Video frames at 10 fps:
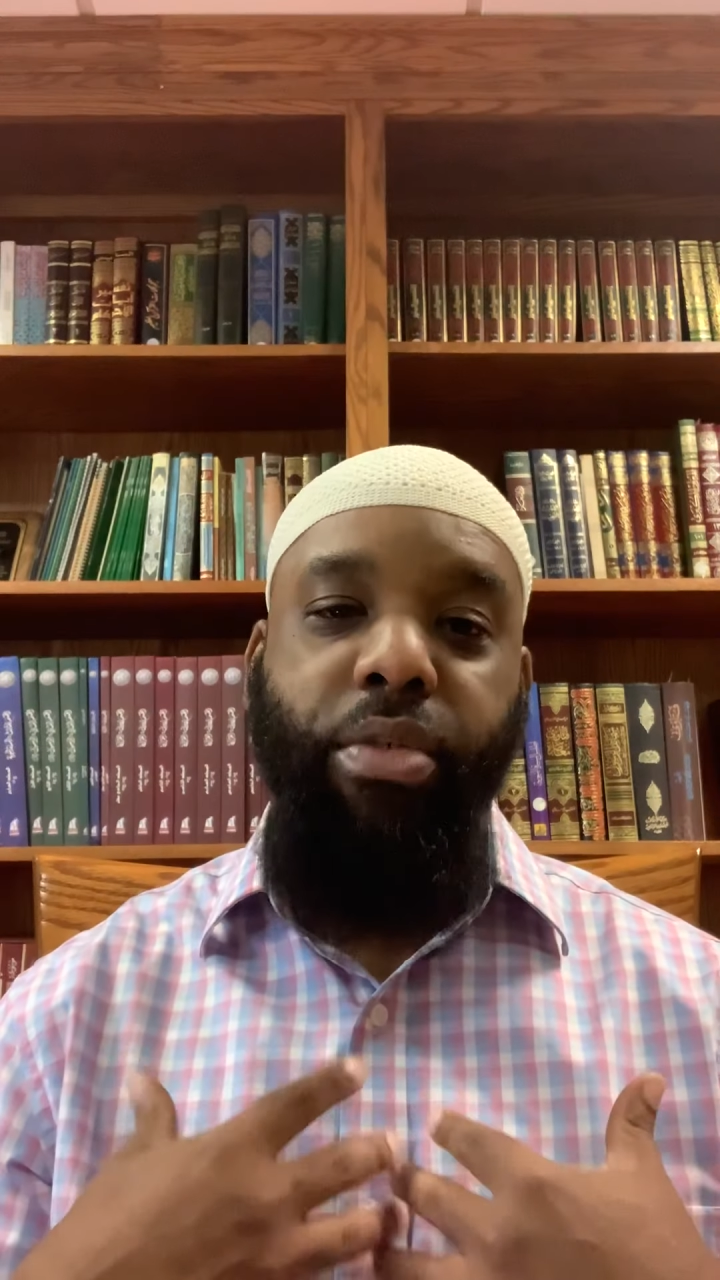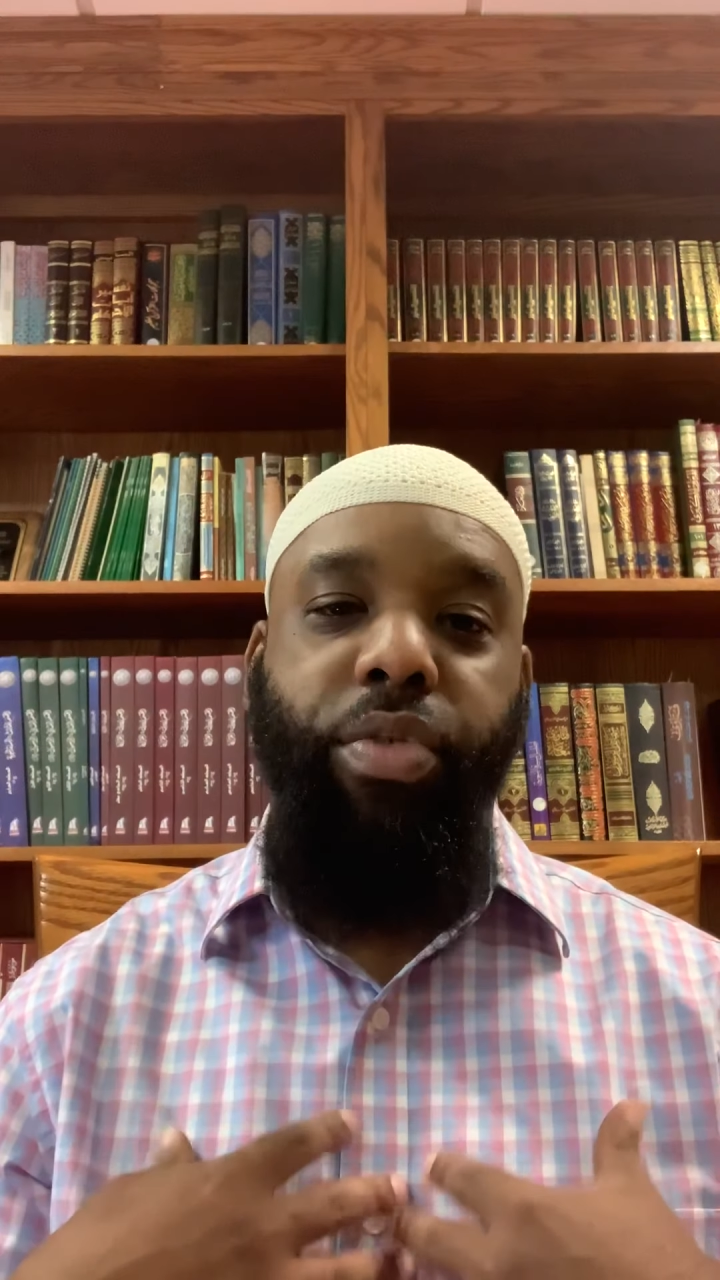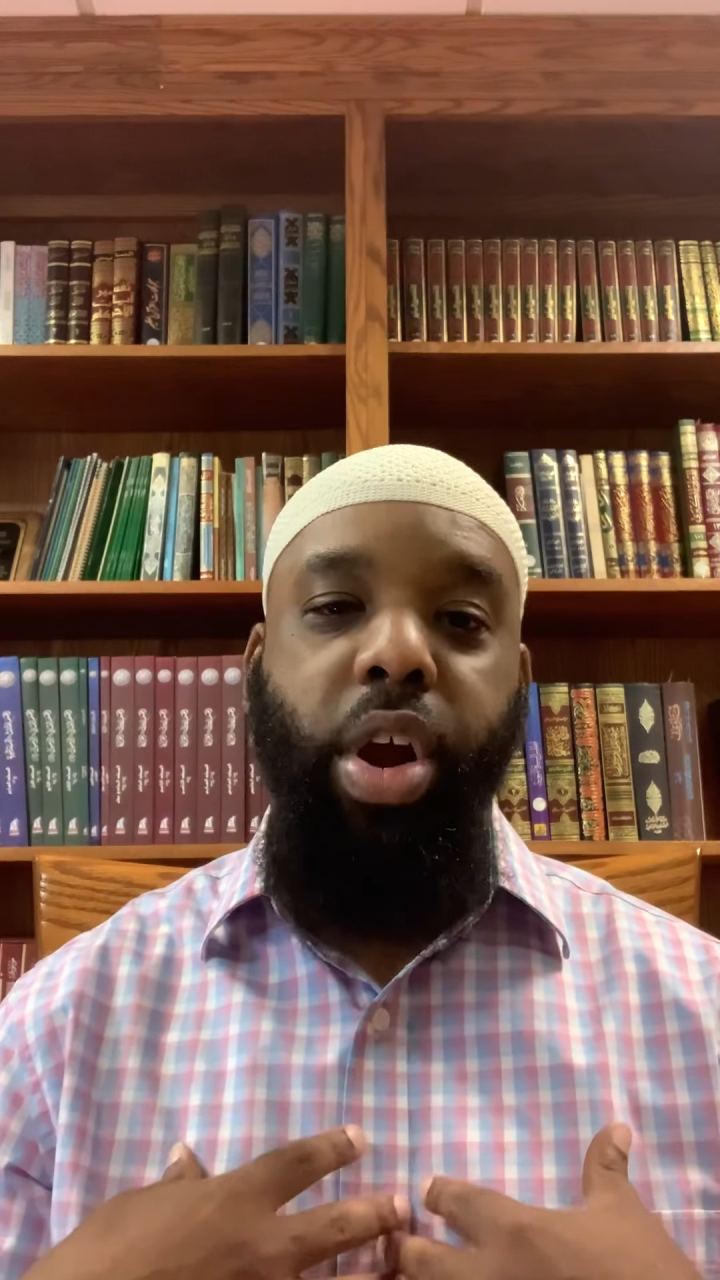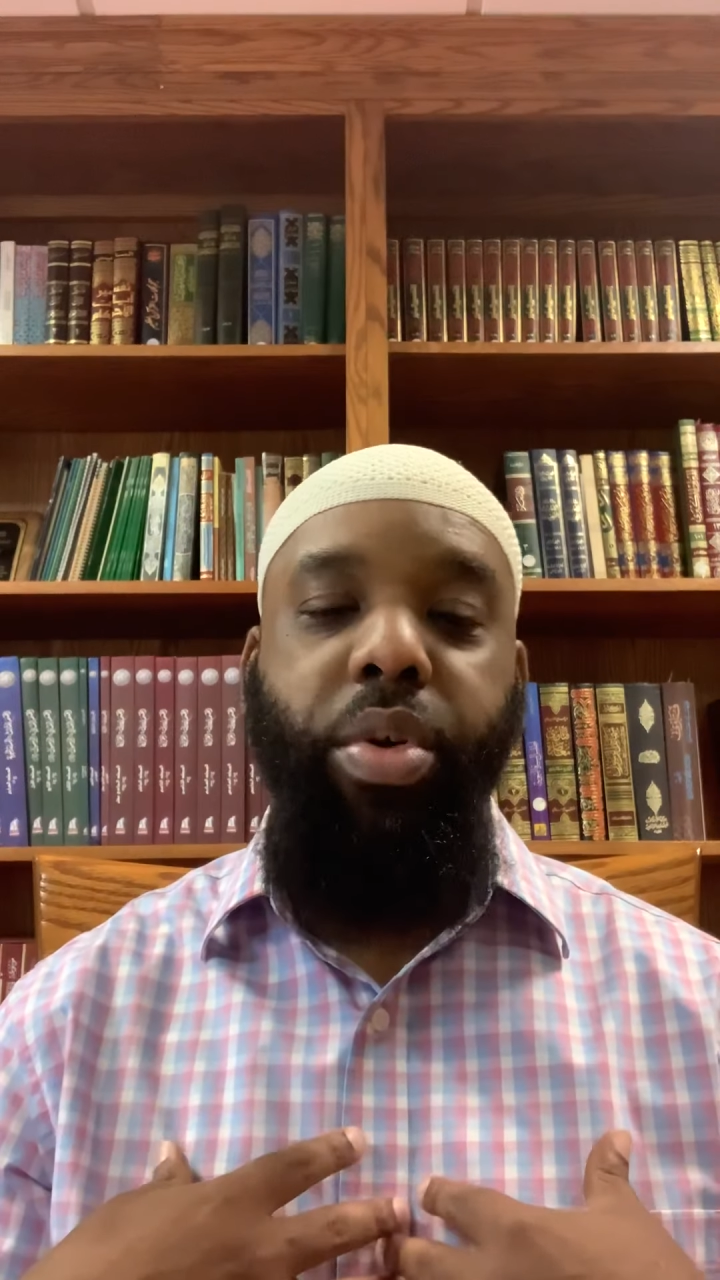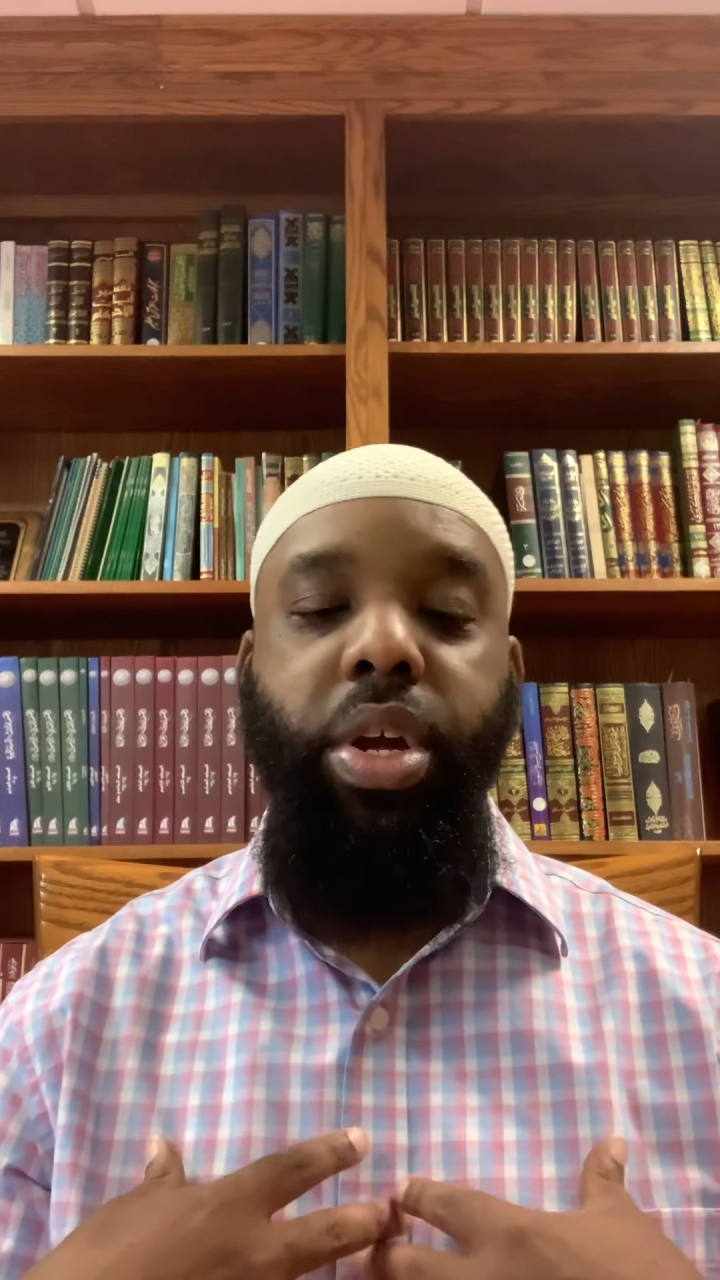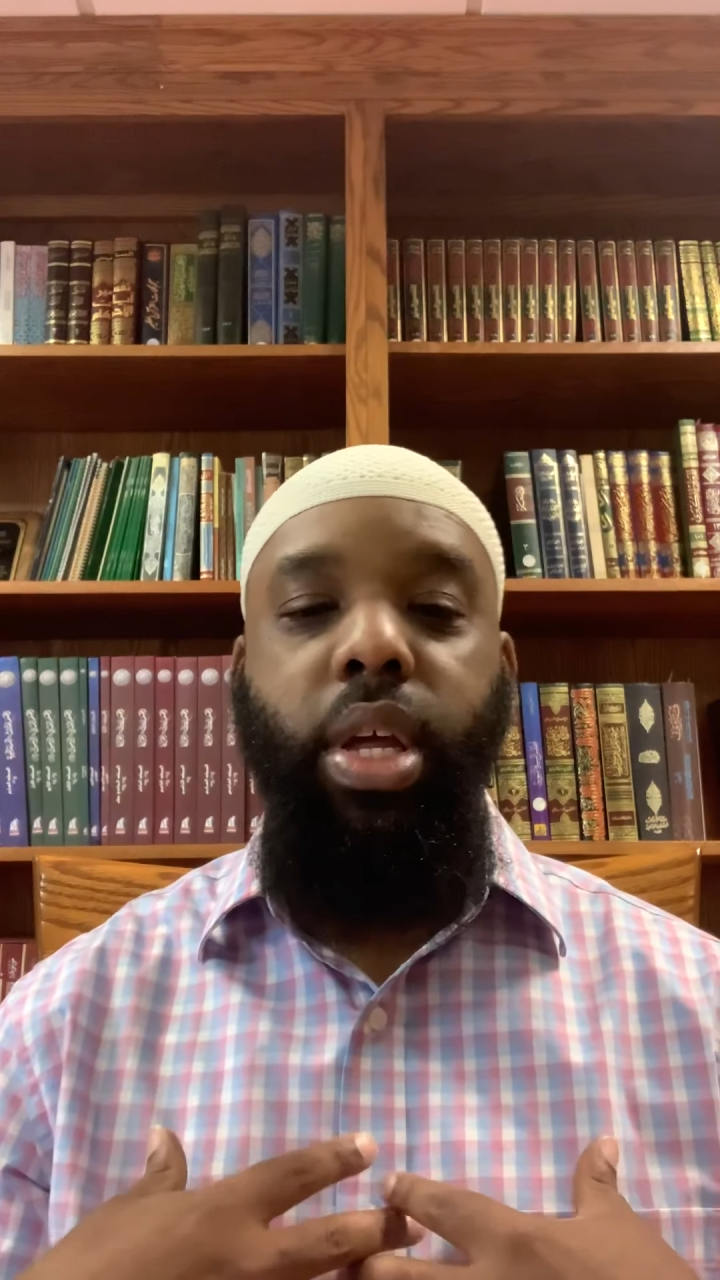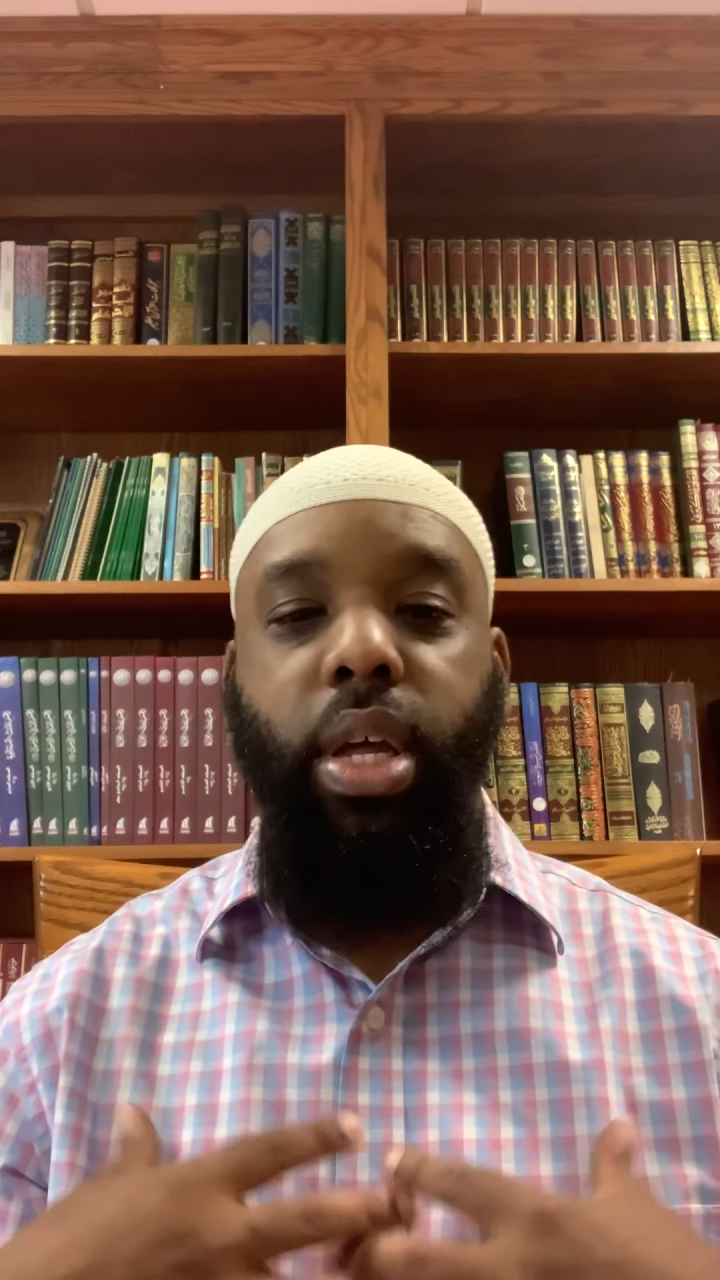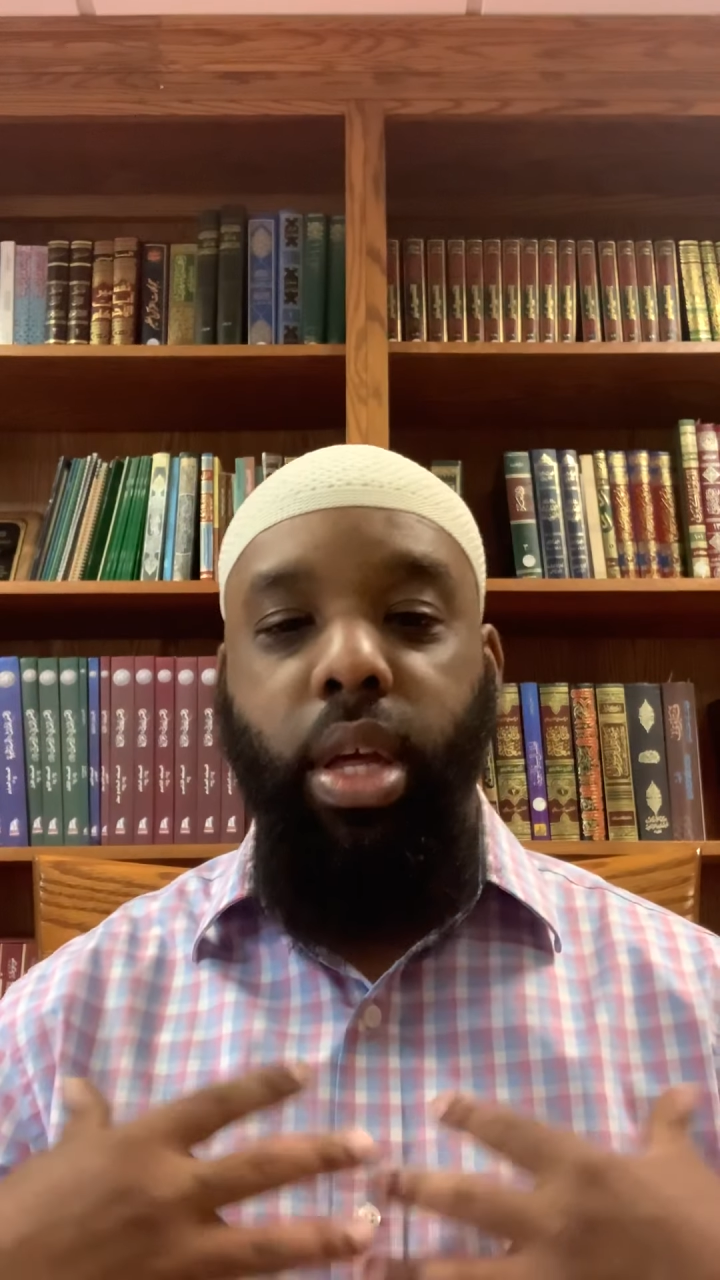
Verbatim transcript: very